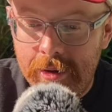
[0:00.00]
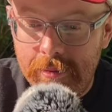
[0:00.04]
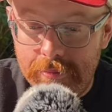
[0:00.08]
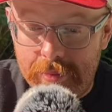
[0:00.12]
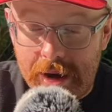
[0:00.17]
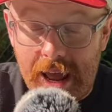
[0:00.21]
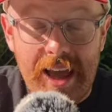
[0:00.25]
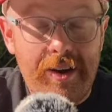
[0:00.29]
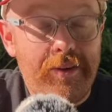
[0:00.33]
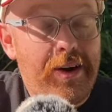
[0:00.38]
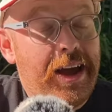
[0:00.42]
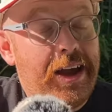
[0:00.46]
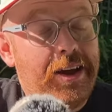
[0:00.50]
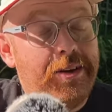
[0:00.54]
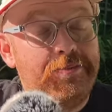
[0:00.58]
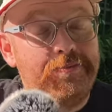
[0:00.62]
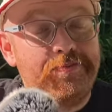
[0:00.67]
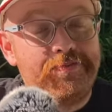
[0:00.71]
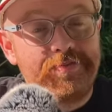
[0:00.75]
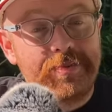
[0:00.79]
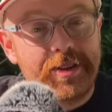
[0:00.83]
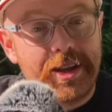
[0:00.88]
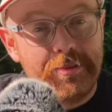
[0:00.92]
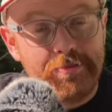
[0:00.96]
But anyway,
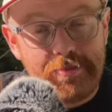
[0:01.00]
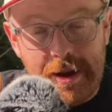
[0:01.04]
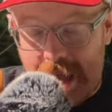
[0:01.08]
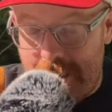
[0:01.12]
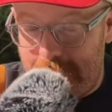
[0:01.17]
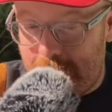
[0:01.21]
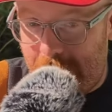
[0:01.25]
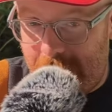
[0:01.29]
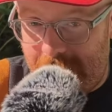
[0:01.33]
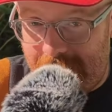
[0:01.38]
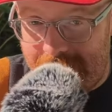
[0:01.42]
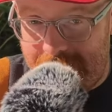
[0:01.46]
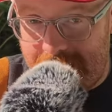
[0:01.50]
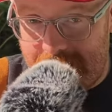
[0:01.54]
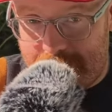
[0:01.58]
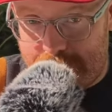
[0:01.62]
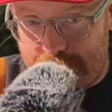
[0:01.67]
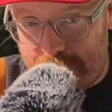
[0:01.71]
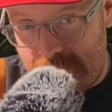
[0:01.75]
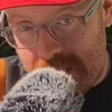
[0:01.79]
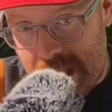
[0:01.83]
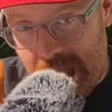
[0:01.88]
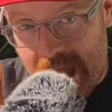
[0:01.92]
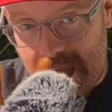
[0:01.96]
Blindboy had this
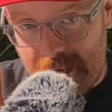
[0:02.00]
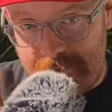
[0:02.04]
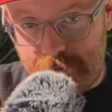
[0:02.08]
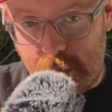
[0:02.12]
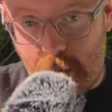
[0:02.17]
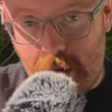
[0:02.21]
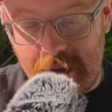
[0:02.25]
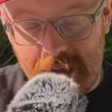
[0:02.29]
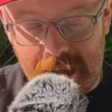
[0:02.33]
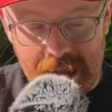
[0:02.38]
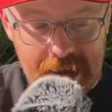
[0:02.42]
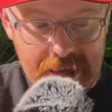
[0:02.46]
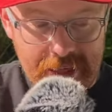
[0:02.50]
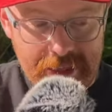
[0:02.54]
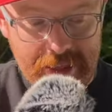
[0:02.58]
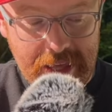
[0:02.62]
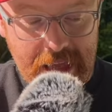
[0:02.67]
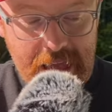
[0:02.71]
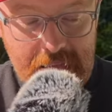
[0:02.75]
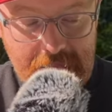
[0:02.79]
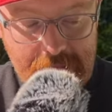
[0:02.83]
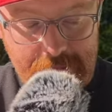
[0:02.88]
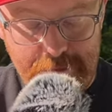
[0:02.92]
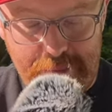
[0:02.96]
live podcast
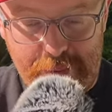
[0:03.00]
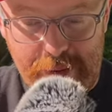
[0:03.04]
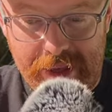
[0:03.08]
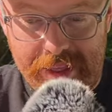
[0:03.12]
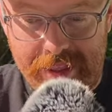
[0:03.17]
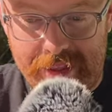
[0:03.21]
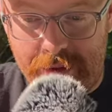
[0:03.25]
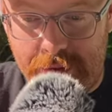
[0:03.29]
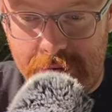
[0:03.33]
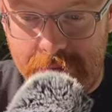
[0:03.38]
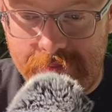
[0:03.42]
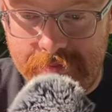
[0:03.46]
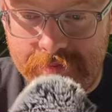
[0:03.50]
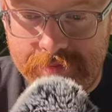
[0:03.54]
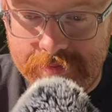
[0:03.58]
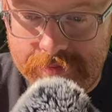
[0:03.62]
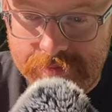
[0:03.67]
in Bristol,